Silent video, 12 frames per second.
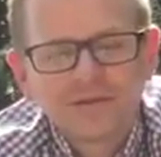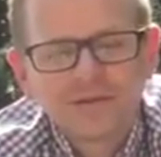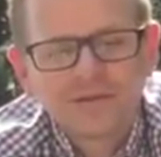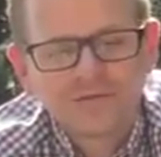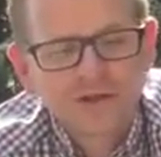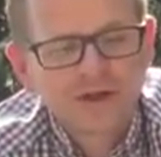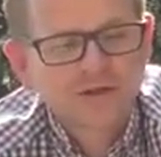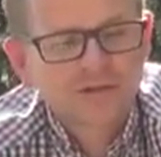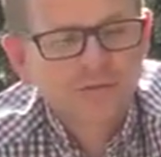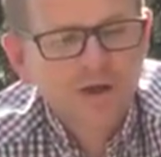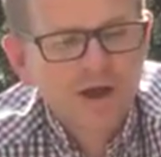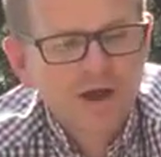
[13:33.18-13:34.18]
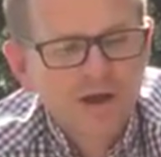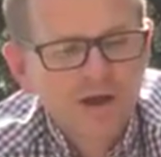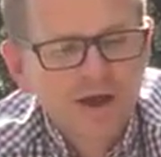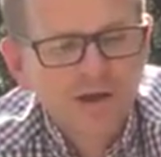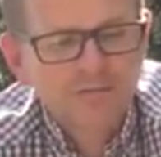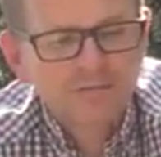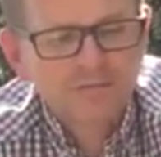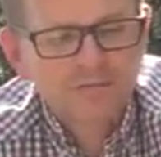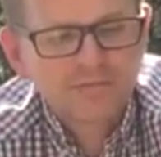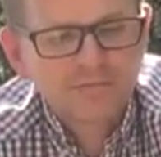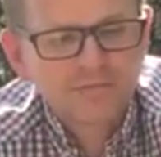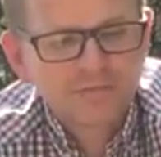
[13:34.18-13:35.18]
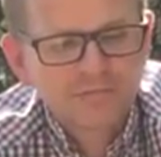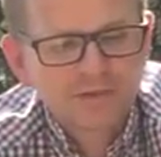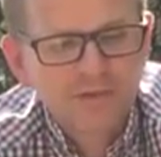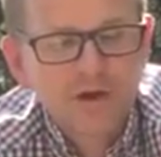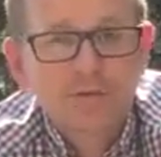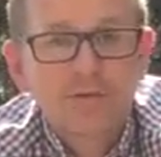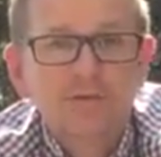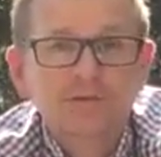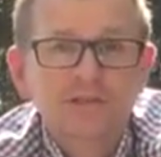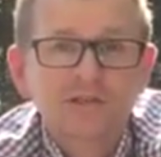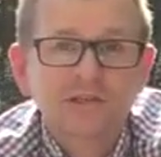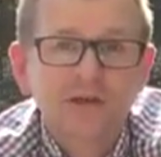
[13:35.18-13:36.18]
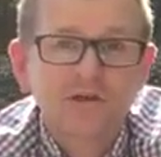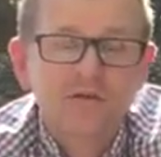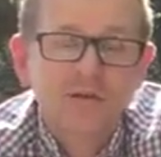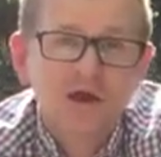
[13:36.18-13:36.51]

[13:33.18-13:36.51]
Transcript: The ferns were quite important too.